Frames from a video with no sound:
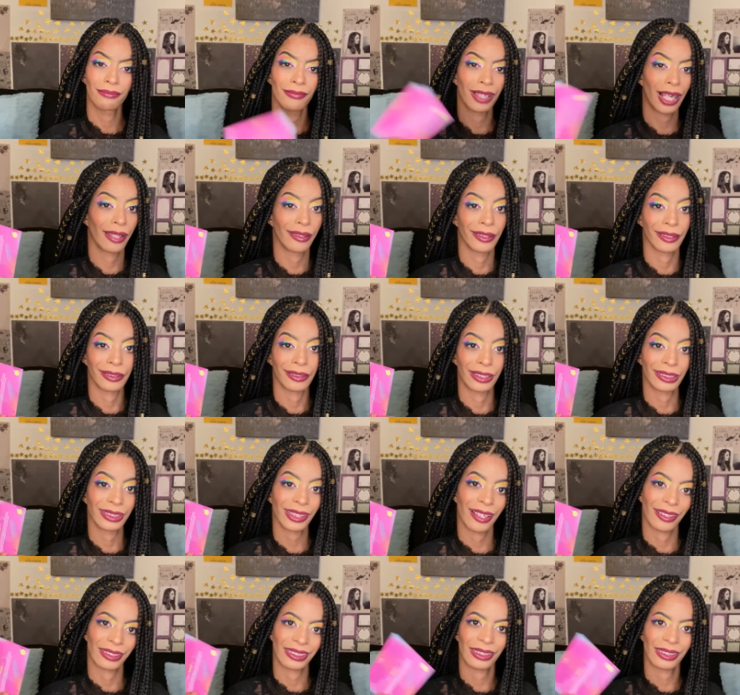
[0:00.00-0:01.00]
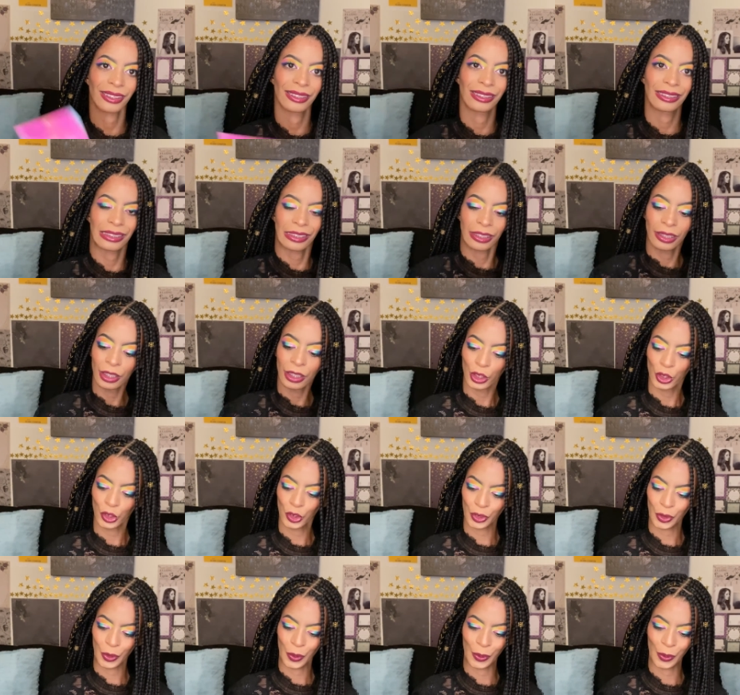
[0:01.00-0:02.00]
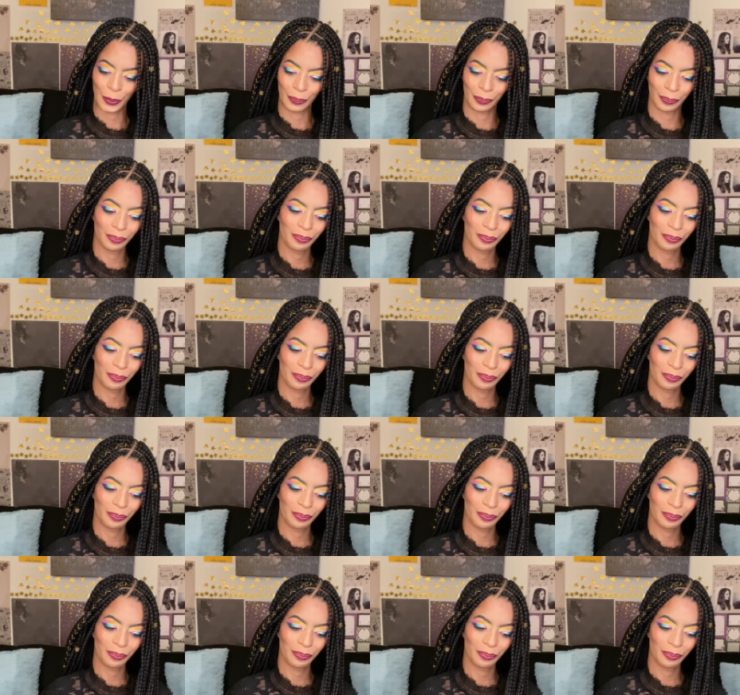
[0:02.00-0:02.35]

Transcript: I think that's excellent. So